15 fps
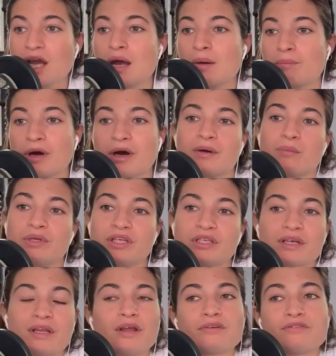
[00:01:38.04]
But we did
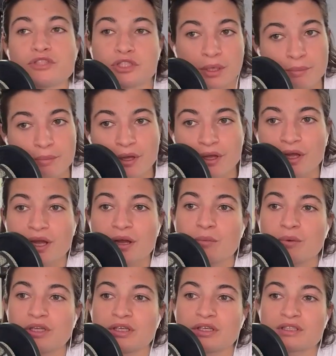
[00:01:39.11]
a lot of jumping, we
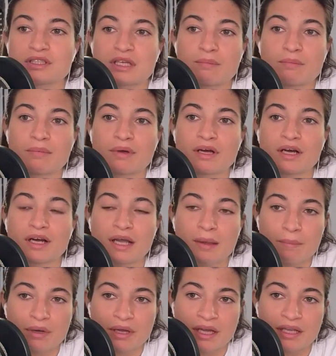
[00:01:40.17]
did some
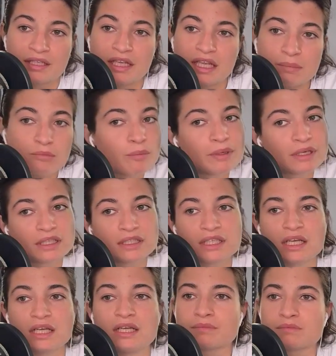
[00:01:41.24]
hip and knee
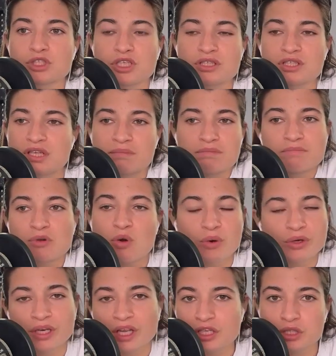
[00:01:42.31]
mobility, just some
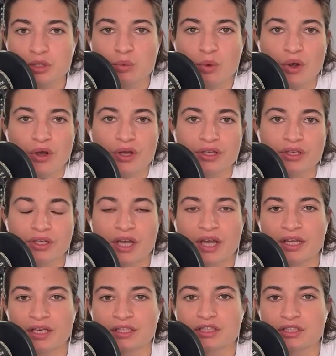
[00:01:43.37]
coordination work,
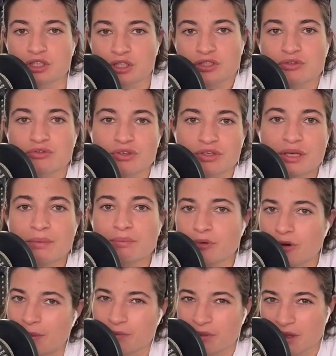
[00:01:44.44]
and just to really
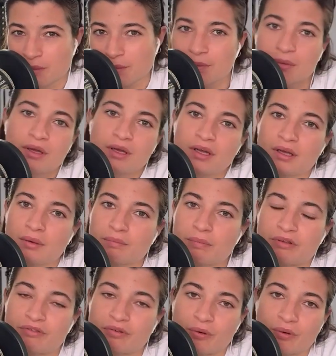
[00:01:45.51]
prep them
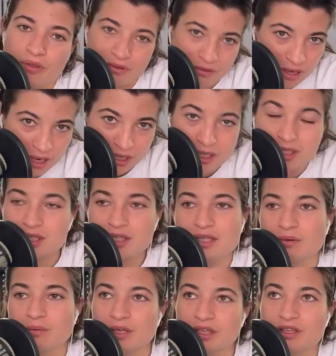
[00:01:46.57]
before the race.
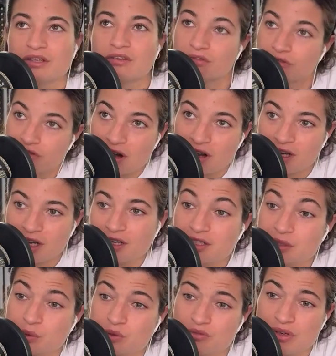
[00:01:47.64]
We did that on Friday. This
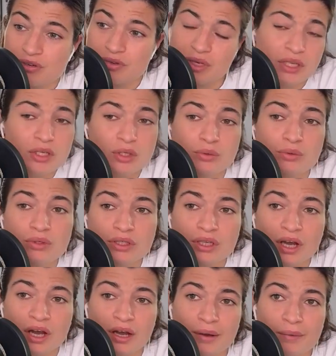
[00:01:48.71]
was really cute.
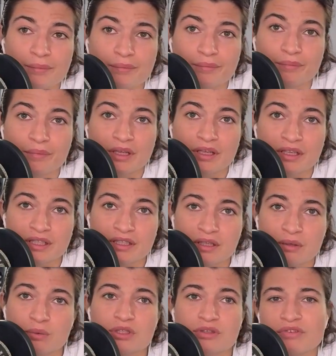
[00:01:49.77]
It
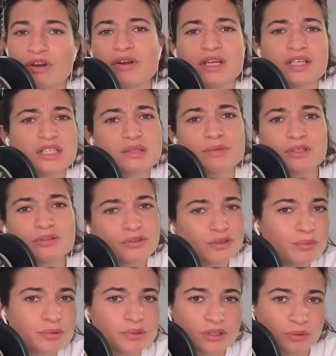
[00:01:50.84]
was a very intimate
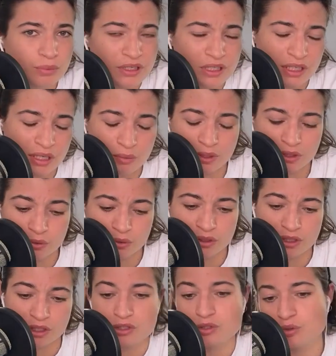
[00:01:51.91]
group. So basically we
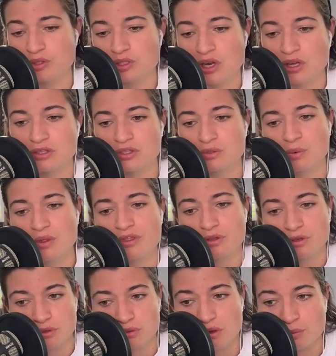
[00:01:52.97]
did 2 slots with
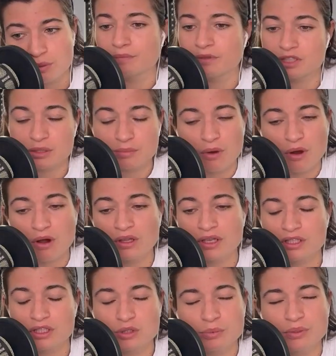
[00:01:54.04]
2 groups, small
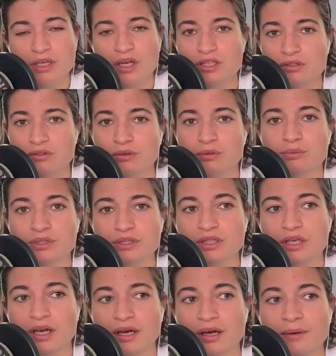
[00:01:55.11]
and super nice groups.
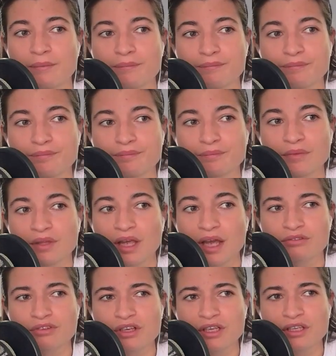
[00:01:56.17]

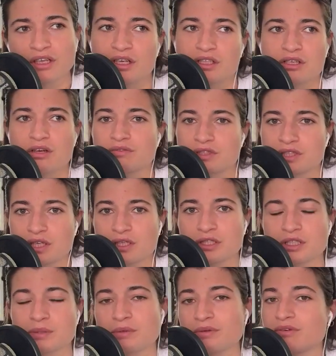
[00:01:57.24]
Had really nice
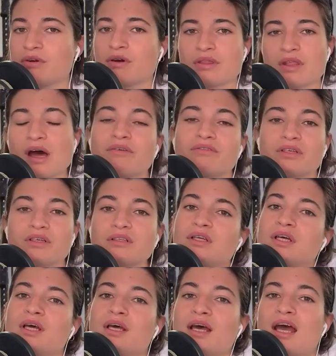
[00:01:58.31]
conversations before and after.
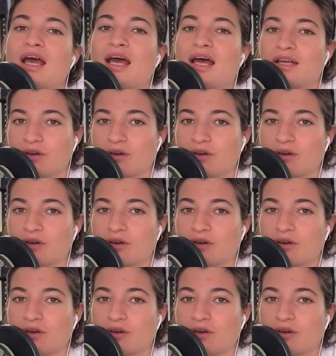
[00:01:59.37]
And